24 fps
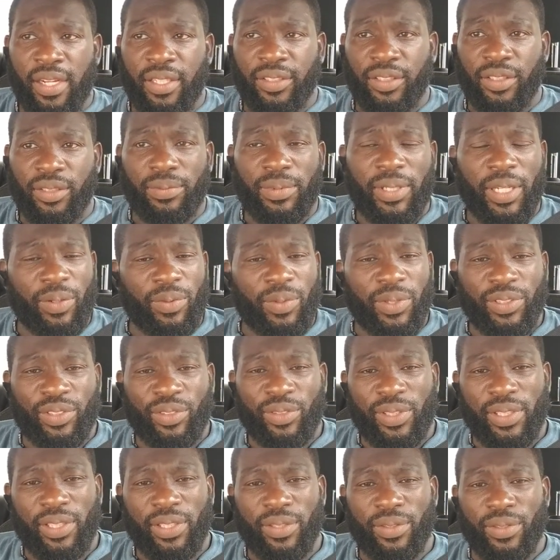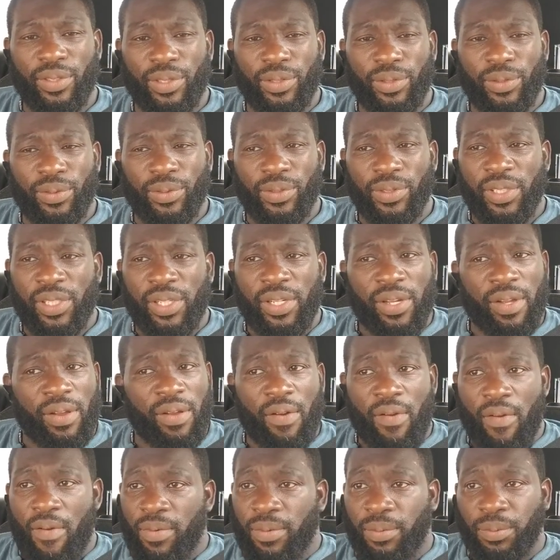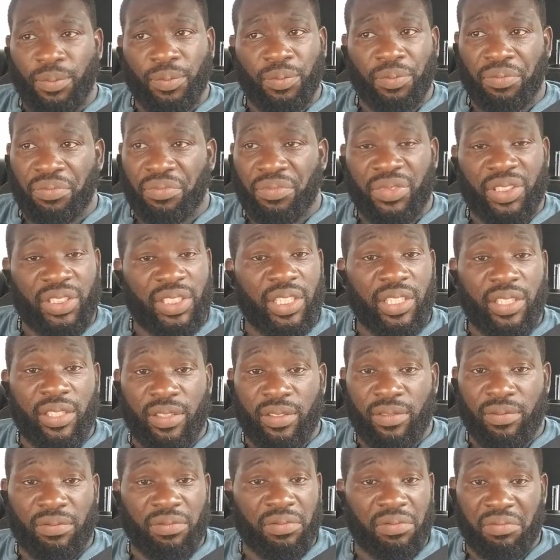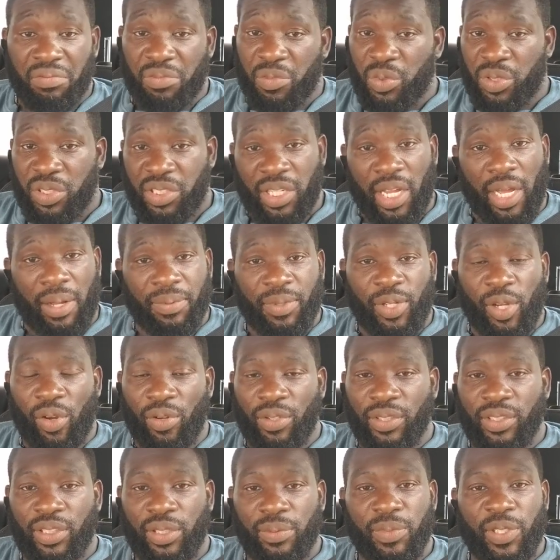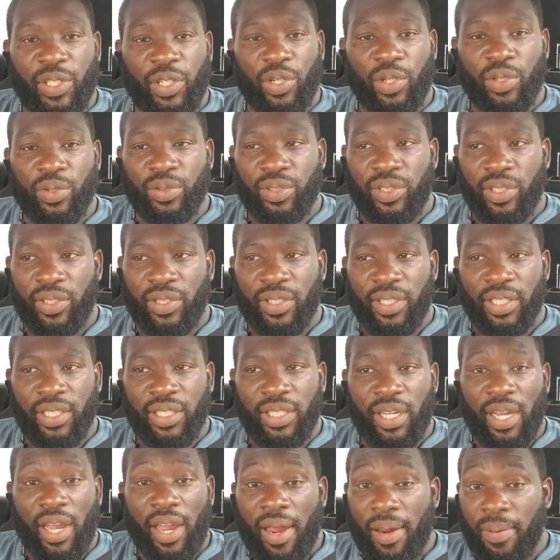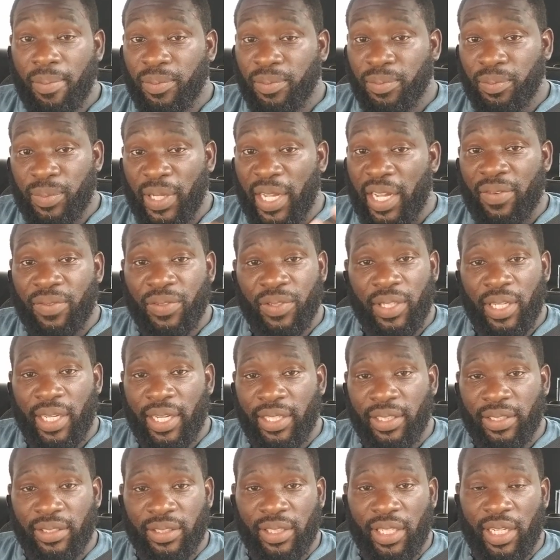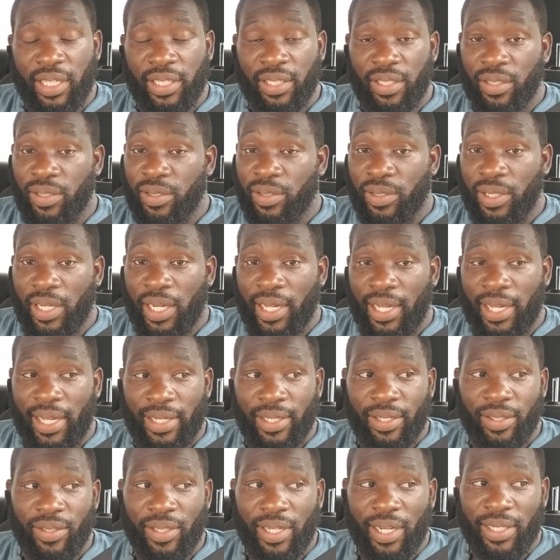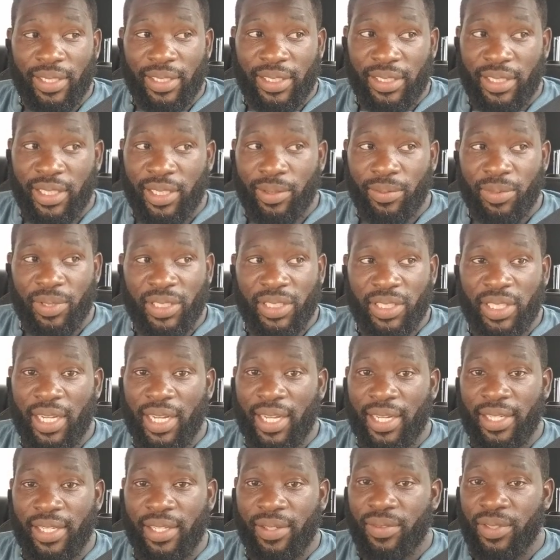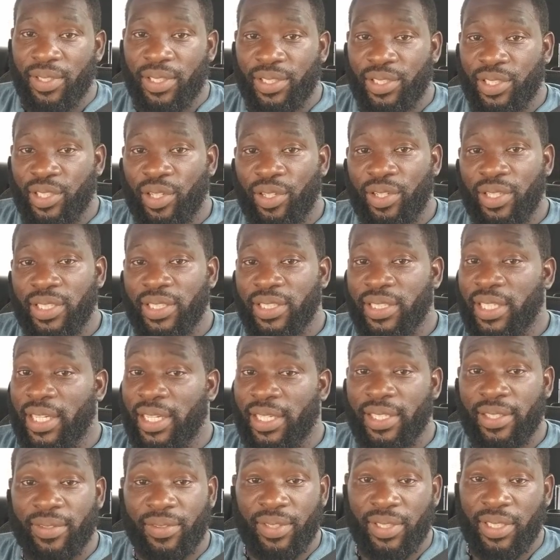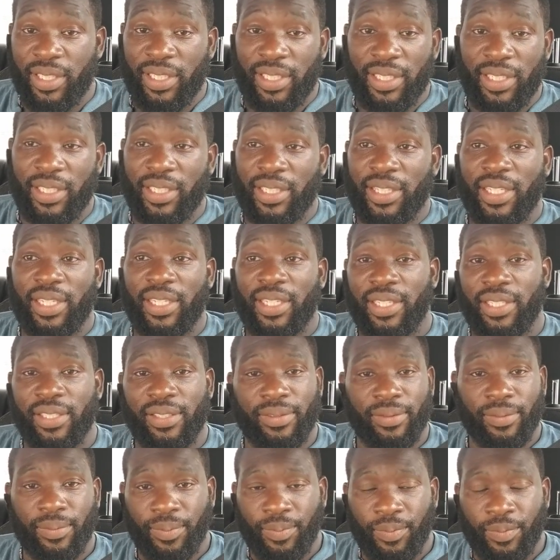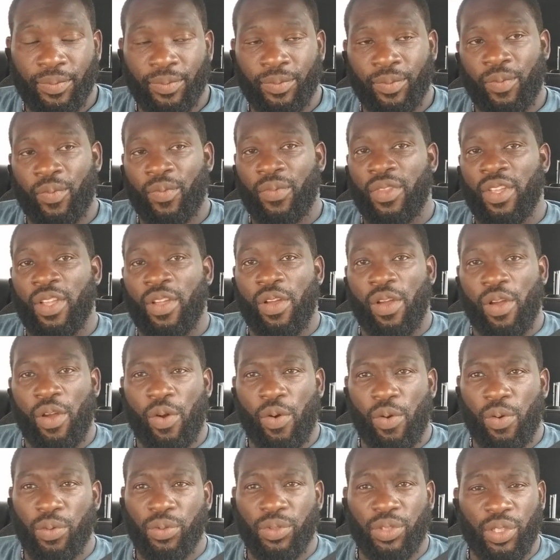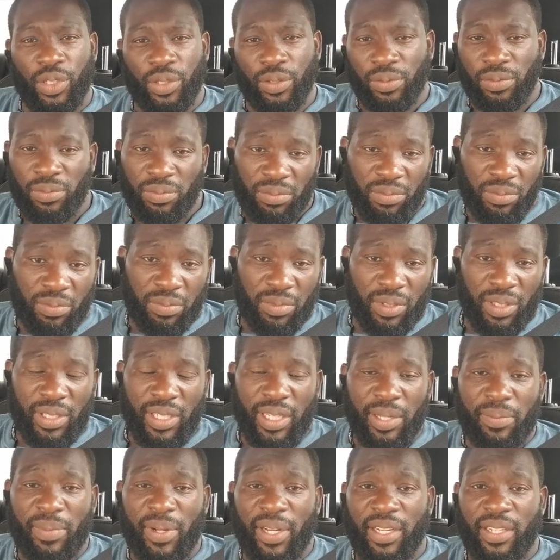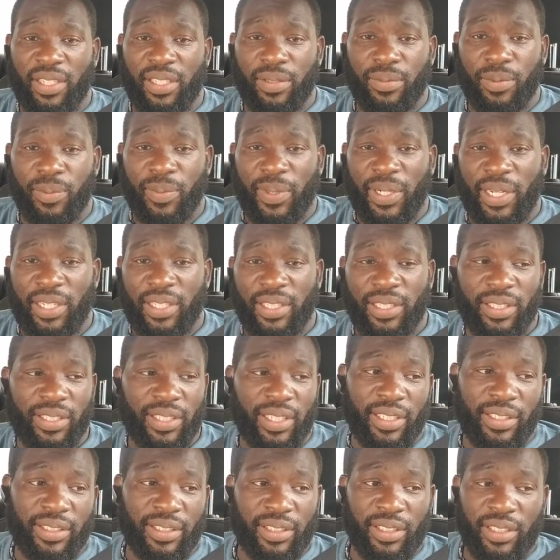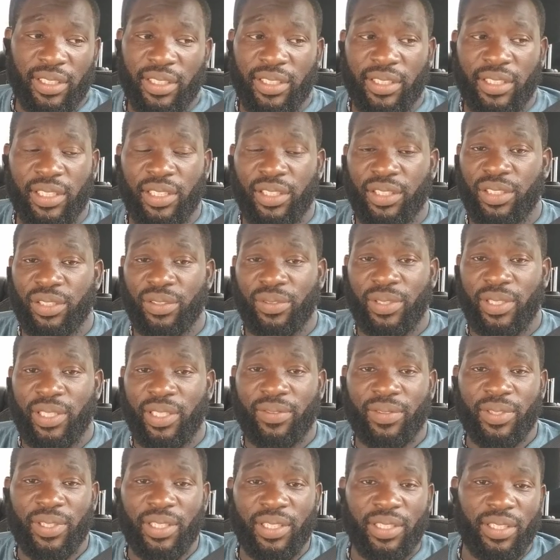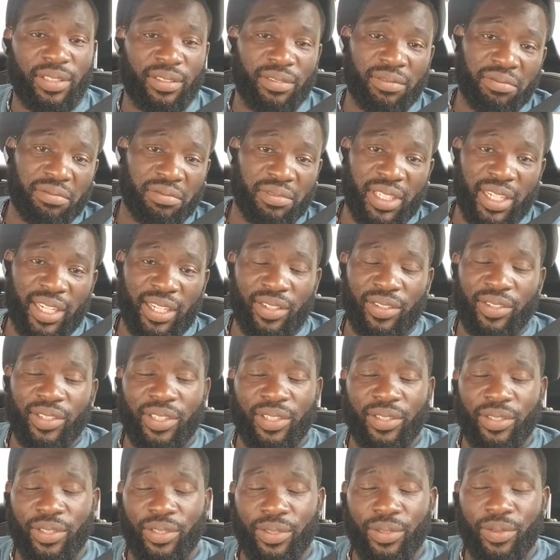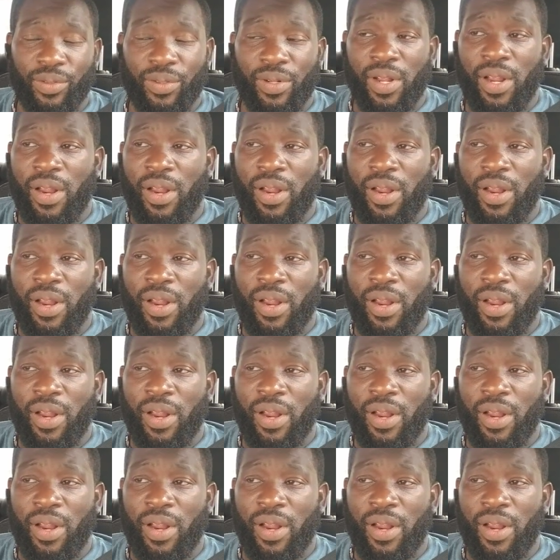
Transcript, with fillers: So I'm like, what's going on, dude? Still, stop talking to me cold turkey. I'm baffled. Like, I know, I know, I just helped this guy. I never assaulted this guy. I never did anything. Cool. So I let bygone is Bogdan. That's his issue. Whatever he got going on, cool.